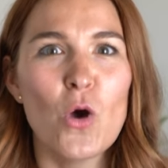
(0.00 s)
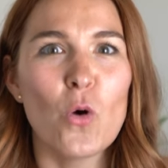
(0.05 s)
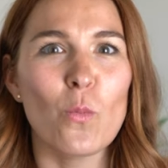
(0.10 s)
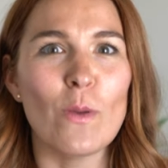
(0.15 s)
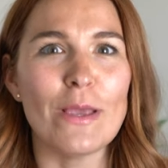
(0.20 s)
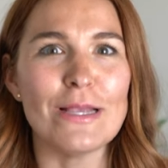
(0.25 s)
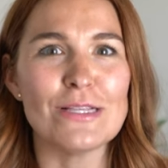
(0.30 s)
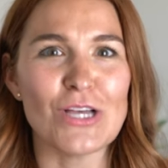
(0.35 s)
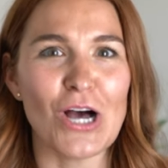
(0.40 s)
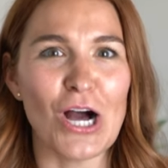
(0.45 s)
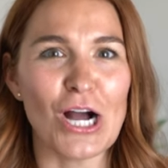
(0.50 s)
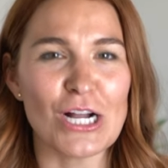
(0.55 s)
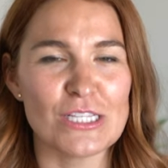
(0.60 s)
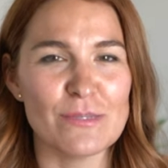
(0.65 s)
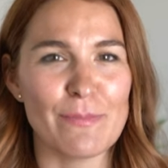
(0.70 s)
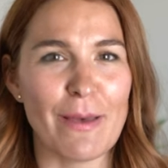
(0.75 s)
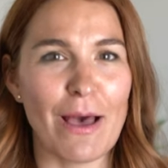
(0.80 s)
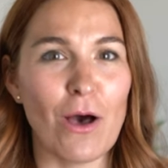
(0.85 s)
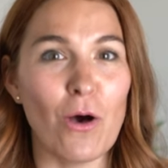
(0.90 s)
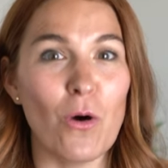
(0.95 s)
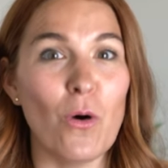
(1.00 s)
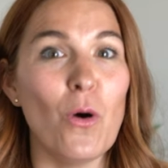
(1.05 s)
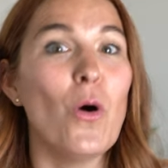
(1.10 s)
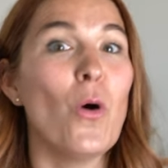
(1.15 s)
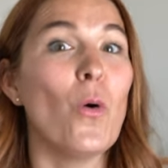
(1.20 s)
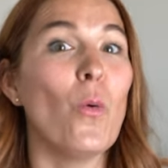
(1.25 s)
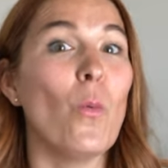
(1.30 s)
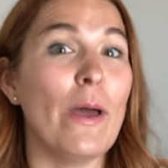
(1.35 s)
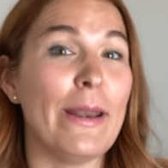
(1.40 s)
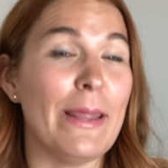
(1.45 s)
We talked
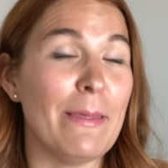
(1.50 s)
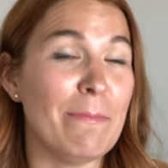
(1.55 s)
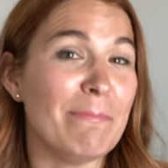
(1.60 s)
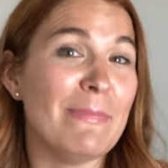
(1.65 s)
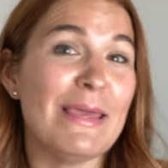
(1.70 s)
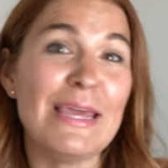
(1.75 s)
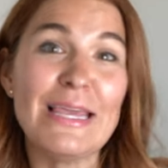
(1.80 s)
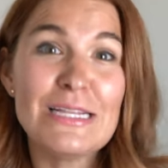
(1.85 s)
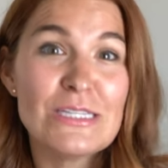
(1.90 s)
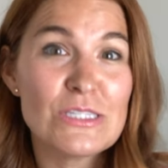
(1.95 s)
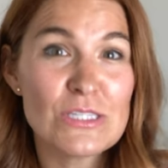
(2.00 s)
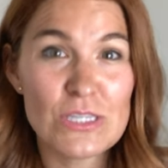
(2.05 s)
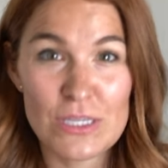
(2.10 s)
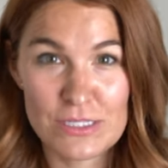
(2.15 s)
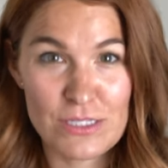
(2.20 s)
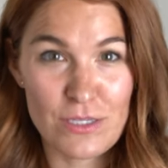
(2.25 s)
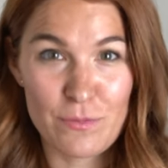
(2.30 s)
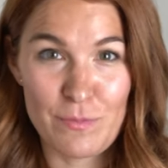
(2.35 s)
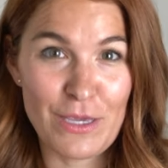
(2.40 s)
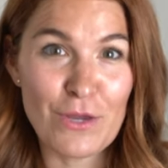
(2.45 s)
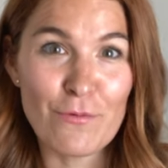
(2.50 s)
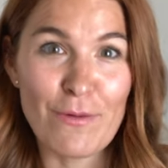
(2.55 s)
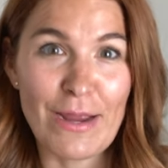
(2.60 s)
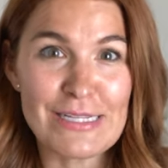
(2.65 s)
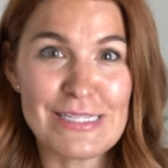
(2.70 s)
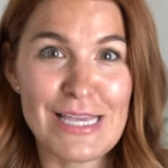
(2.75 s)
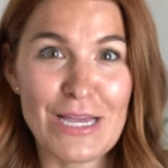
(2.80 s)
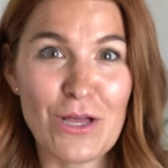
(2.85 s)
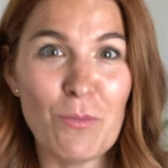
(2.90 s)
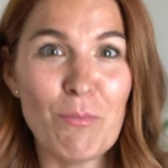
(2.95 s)
about what it means to be a
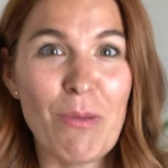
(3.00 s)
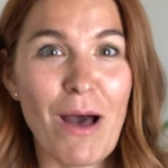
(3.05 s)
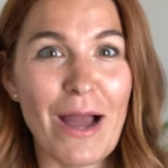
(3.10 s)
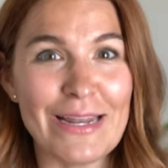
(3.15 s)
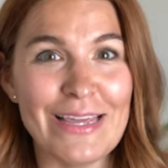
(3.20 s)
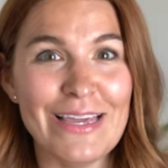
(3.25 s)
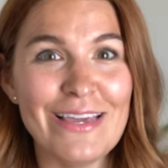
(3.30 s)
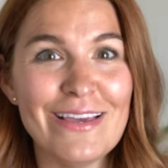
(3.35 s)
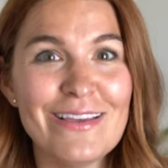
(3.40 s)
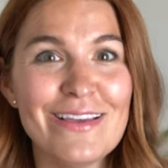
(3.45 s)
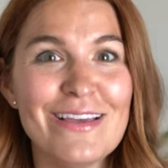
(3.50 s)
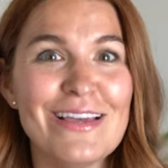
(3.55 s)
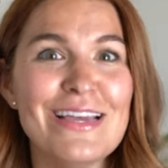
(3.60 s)
rectangle body,